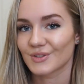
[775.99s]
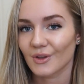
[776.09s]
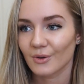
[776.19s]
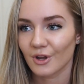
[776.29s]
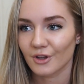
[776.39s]

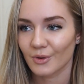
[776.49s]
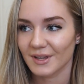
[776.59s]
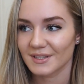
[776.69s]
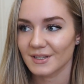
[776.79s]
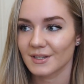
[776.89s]
So her
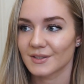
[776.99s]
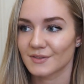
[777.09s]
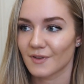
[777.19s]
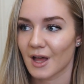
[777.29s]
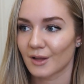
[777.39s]
question is
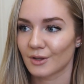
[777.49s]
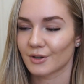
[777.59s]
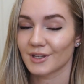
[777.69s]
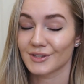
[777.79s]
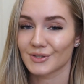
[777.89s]
for how
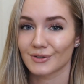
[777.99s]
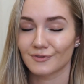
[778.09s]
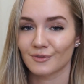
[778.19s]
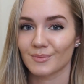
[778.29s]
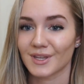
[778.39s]
long it
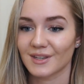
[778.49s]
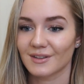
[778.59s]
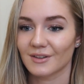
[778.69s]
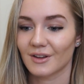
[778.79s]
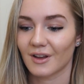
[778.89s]
took for me